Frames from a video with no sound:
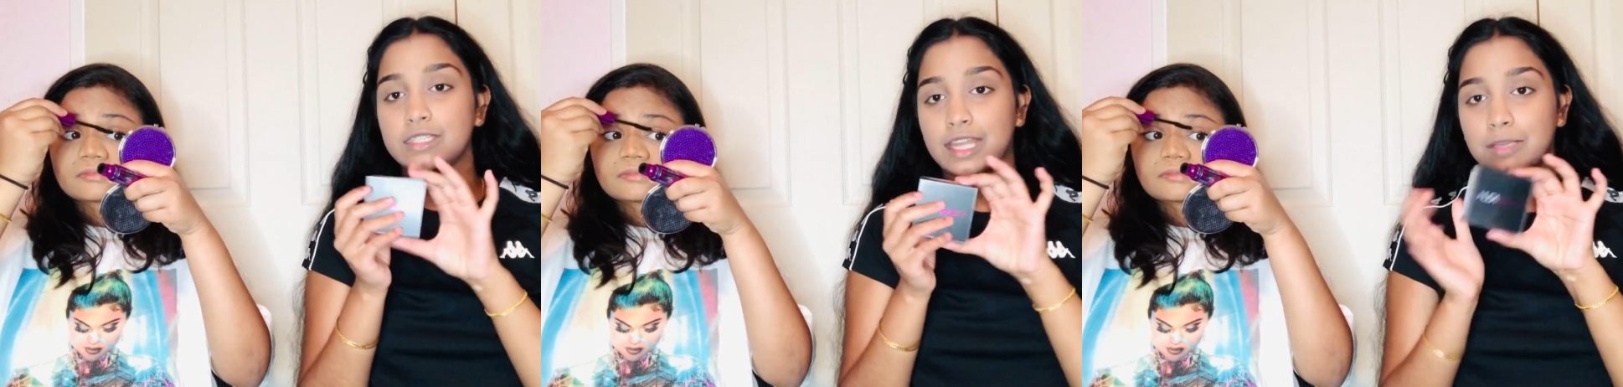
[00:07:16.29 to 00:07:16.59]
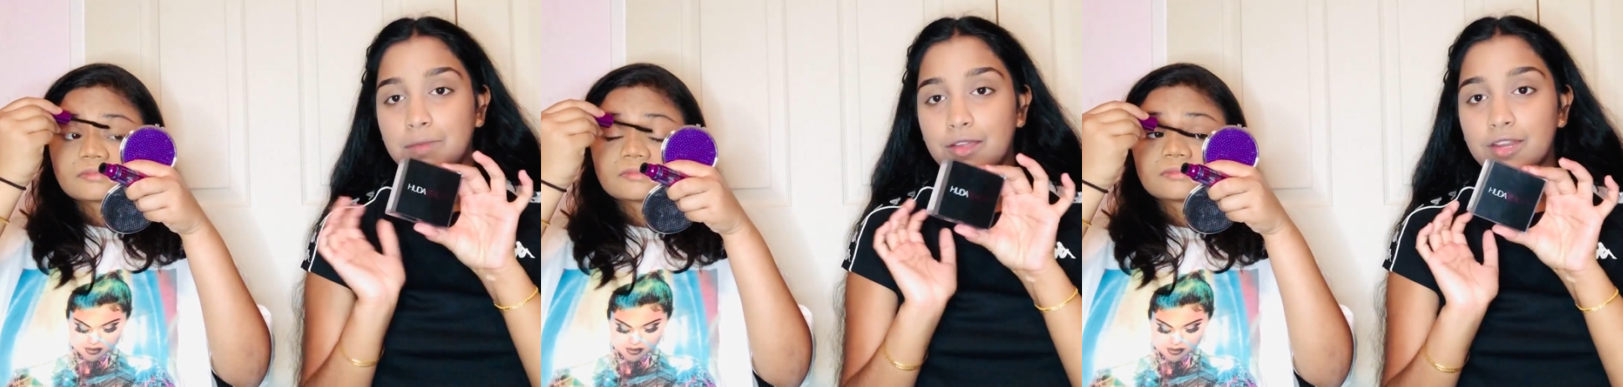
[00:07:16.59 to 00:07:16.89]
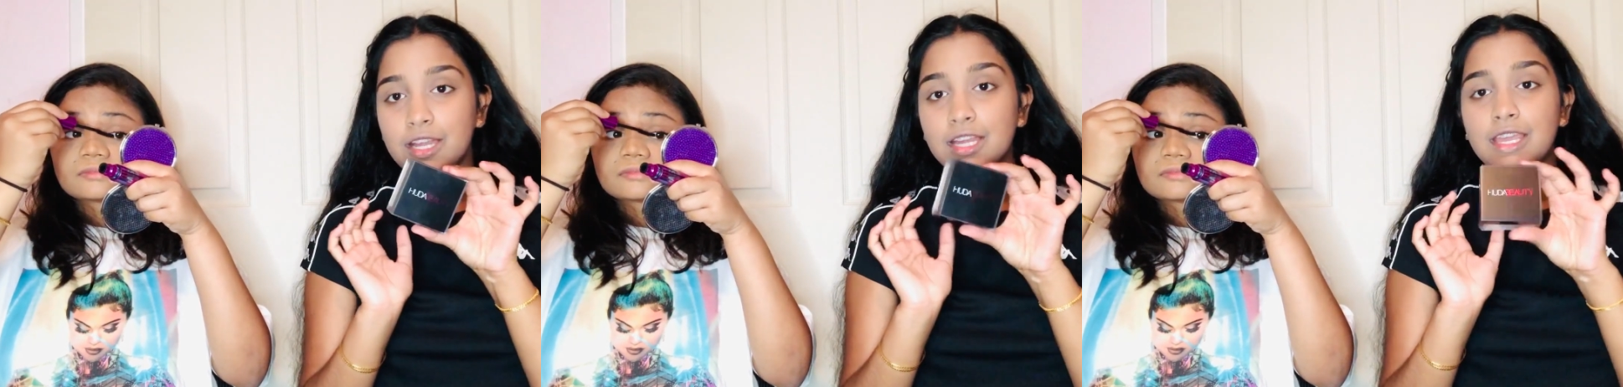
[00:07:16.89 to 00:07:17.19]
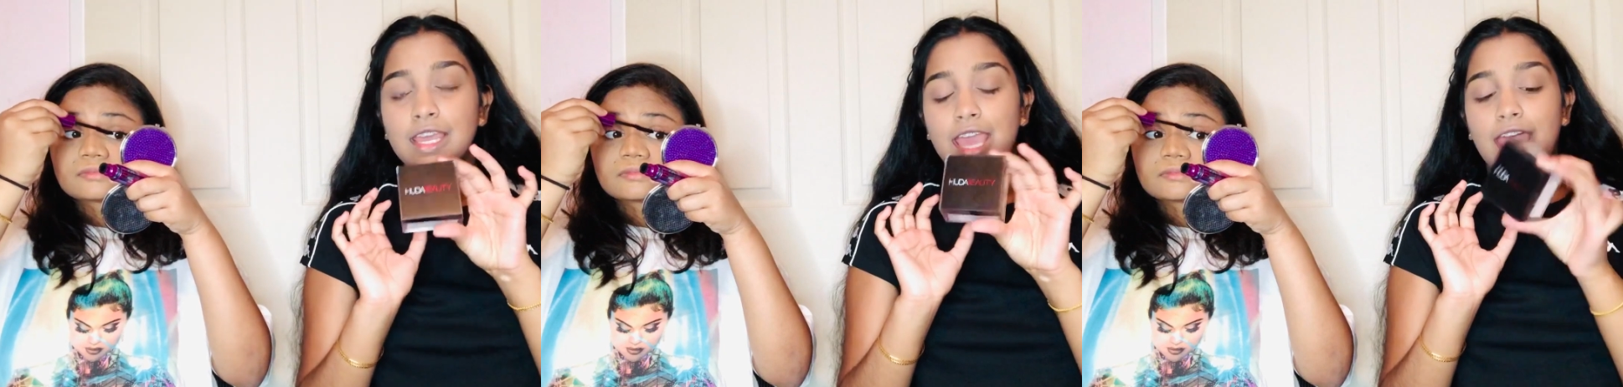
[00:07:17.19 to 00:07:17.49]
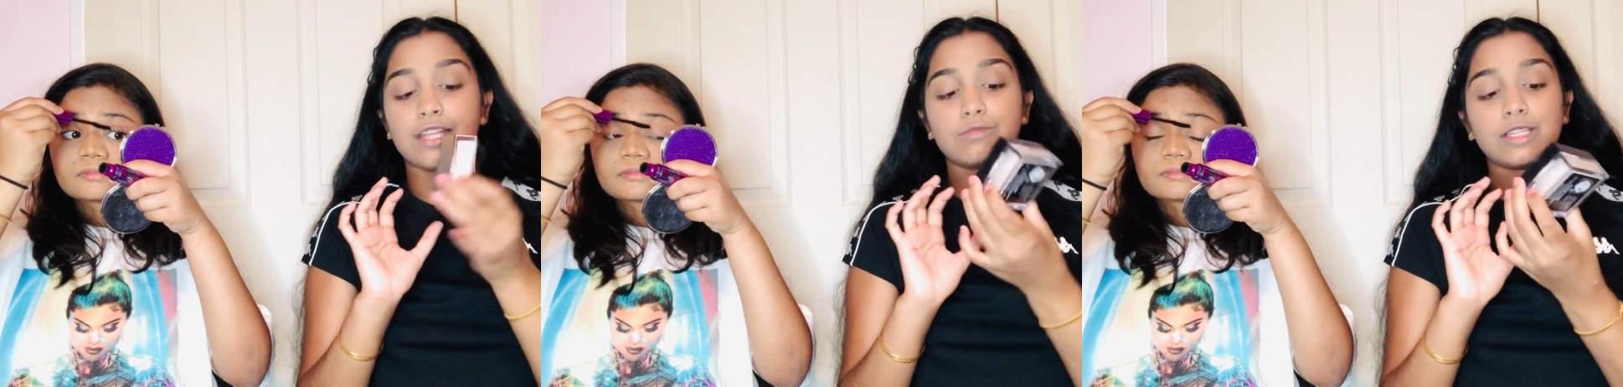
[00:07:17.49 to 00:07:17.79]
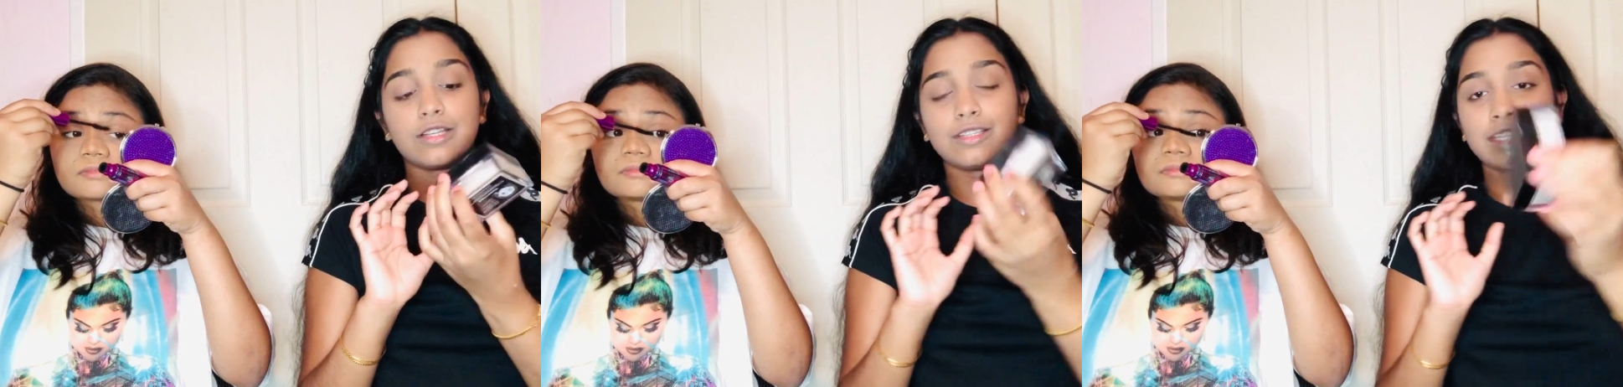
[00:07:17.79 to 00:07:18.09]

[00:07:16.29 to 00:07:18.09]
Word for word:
Speaker 1: Beauty setting powder and it's really cool